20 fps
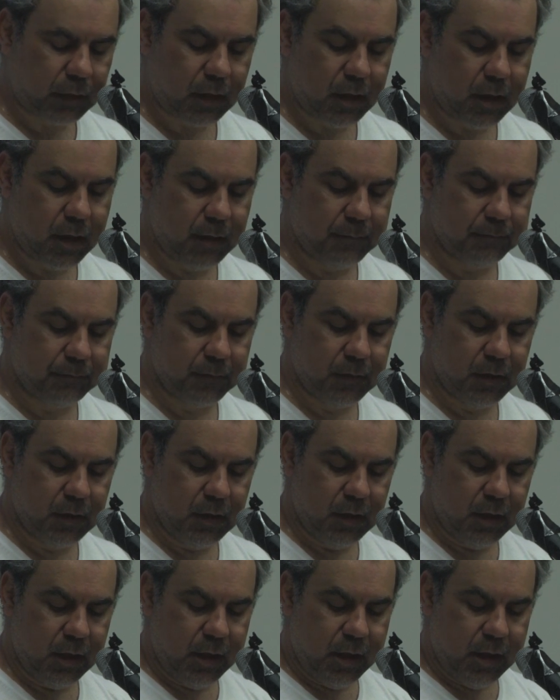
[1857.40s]
And
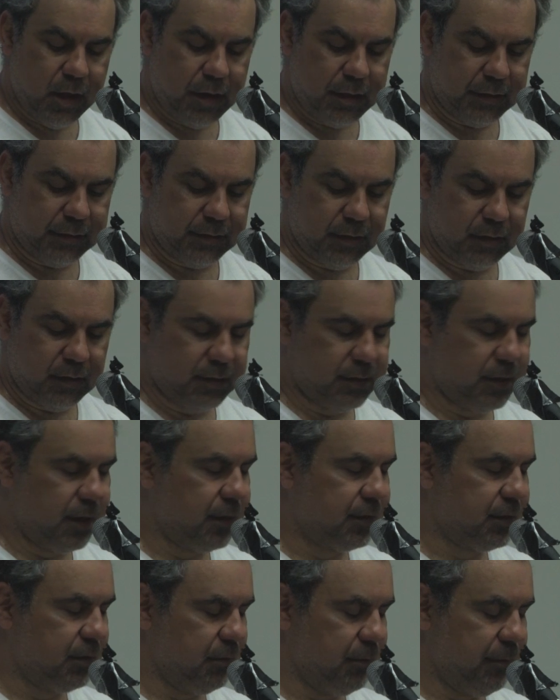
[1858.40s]
he said, I
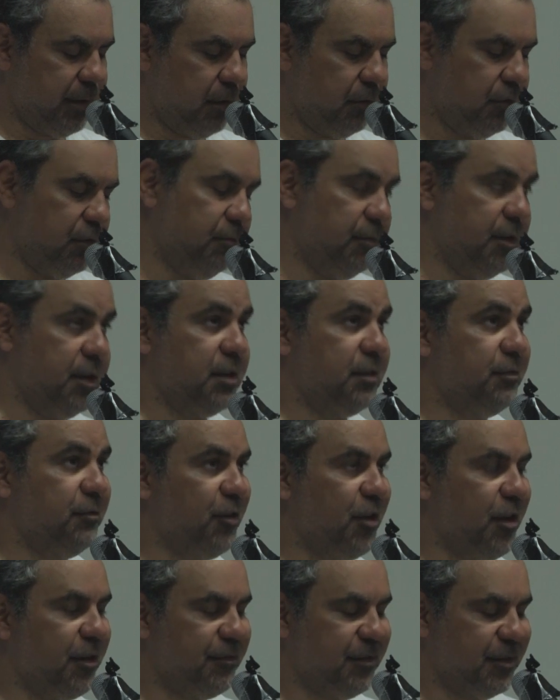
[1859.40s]
asked him about what the meaning of
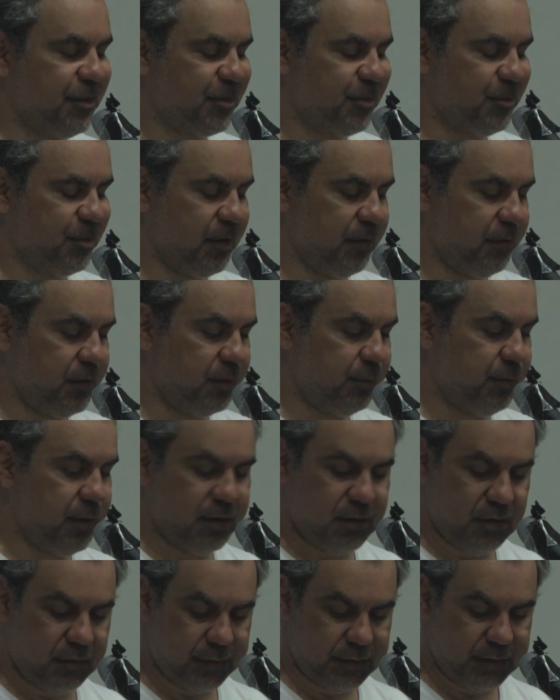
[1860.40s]
life is, because you have these
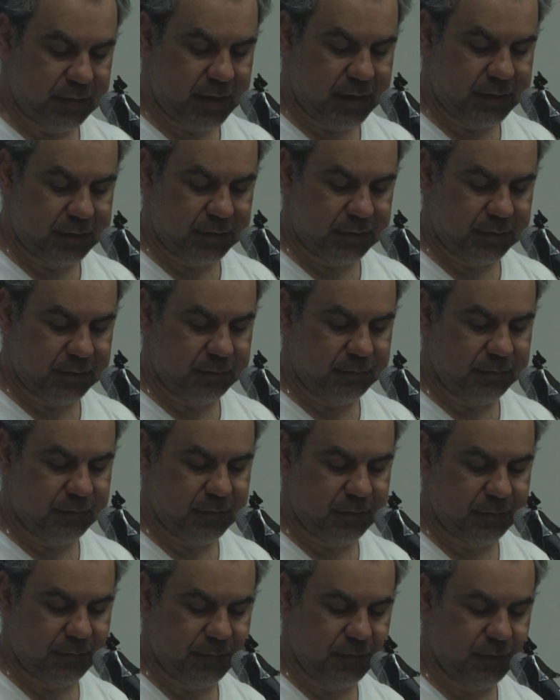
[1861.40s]
big conversations,
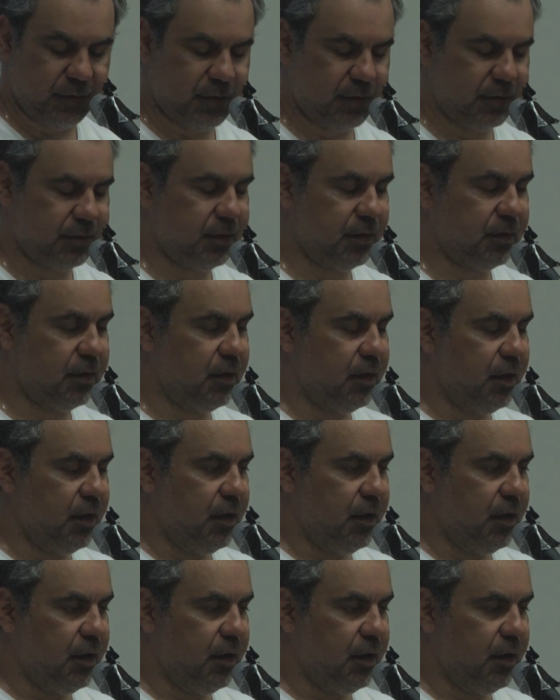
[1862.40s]
and he said,